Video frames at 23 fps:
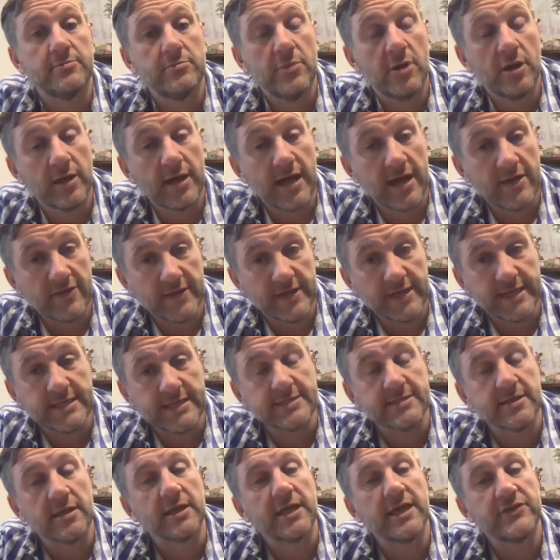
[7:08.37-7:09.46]
Okay, the
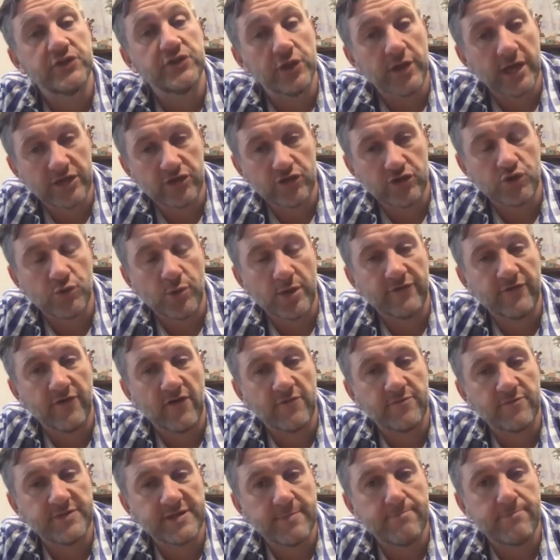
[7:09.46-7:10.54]
LISA gives you an extra
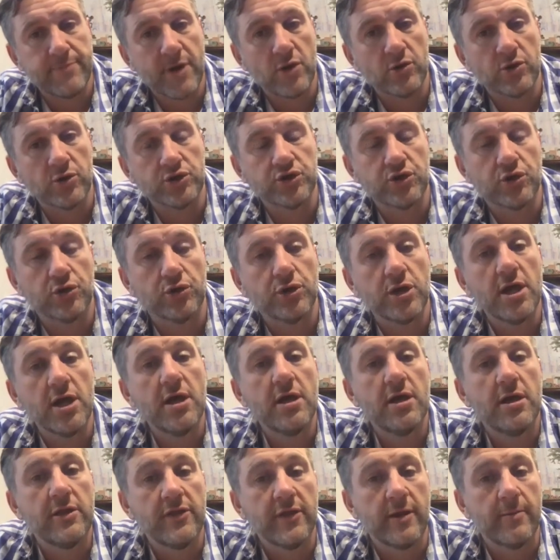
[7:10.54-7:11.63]
25% bonus on
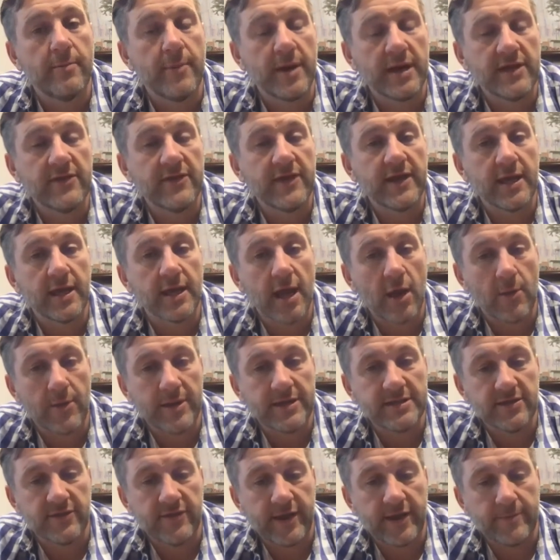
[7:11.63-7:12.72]
the money that can go
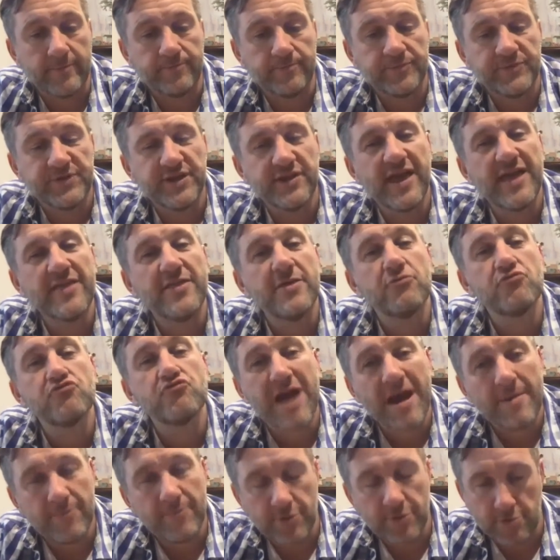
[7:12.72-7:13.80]
into that. So they're the
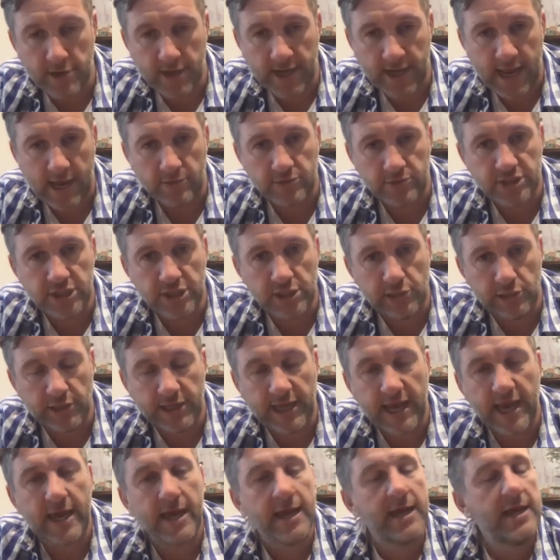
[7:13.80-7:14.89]
wrapper accounts that you look
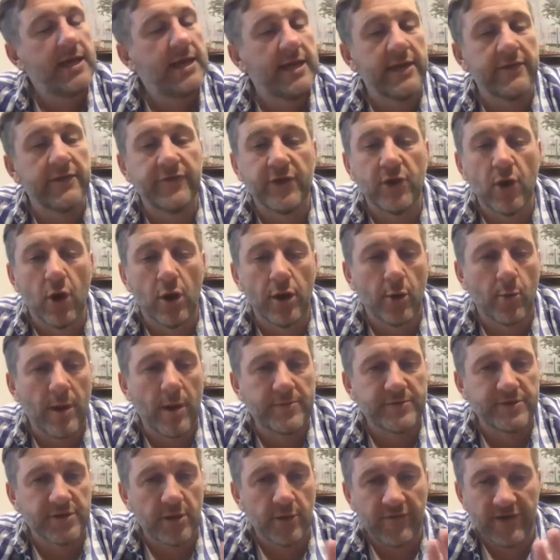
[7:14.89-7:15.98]
at. And if you go on our
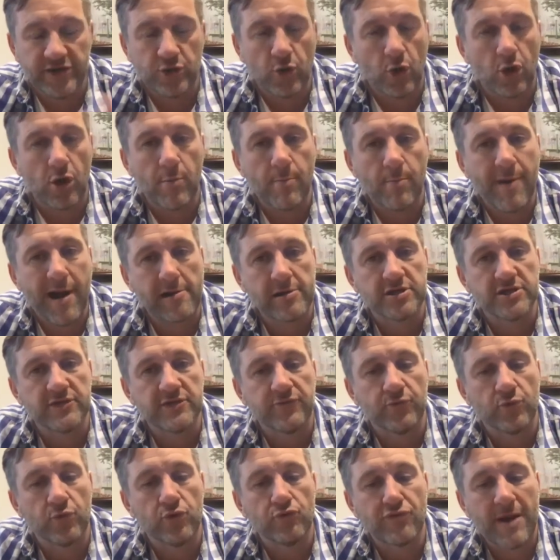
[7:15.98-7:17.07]
website, we've actually got a comparison of
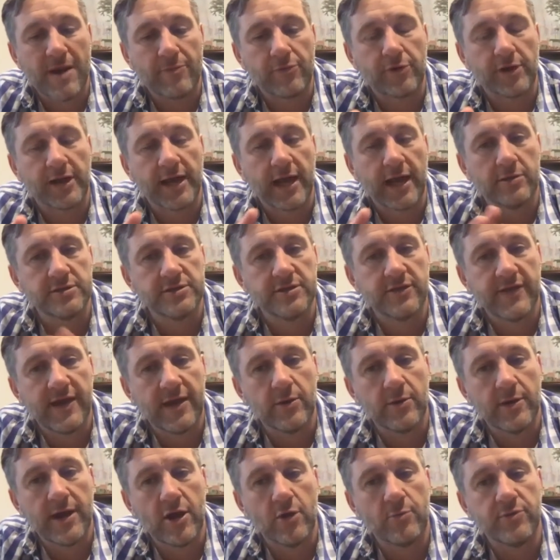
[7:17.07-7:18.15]
all the wrapper accounts, so that will
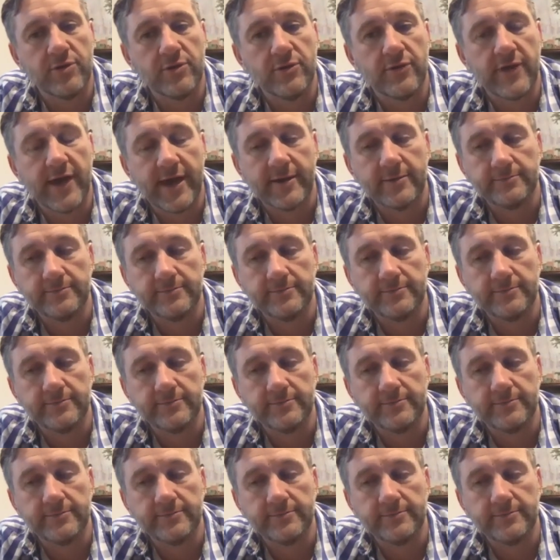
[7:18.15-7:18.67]
help you there.